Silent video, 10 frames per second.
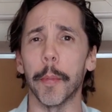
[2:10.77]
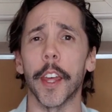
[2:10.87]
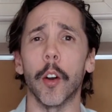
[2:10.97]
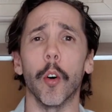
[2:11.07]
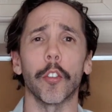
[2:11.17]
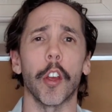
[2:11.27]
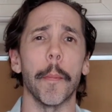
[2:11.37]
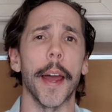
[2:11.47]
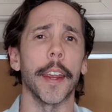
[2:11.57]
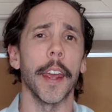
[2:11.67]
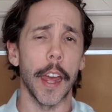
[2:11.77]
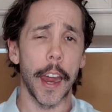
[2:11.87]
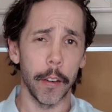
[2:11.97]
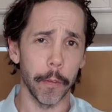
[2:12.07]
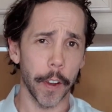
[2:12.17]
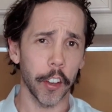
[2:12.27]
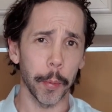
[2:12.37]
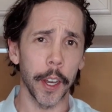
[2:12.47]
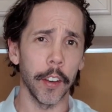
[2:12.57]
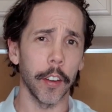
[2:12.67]
but then also make an
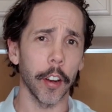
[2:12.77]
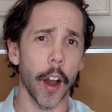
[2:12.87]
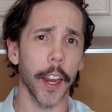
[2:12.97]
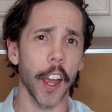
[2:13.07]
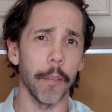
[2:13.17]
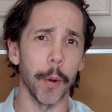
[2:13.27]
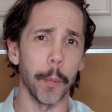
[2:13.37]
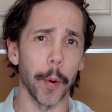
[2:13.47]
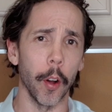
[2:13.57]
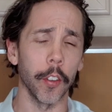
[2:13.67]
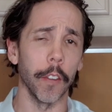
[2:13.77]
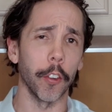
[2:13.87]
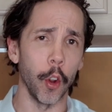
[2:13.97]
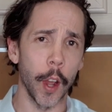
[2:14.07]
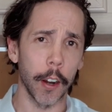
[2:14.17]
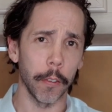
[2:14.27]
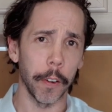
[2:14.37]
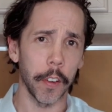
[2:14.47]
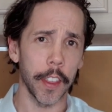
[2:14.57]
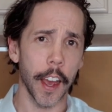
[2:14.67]
investment into Thai government bonds of
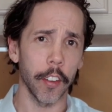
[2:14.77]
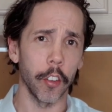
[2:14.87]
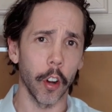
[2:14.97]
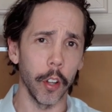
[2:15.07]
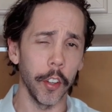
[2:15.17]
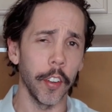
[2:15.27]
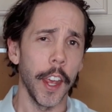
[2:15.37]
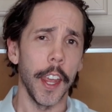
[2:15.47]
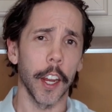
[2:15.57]
$250,000.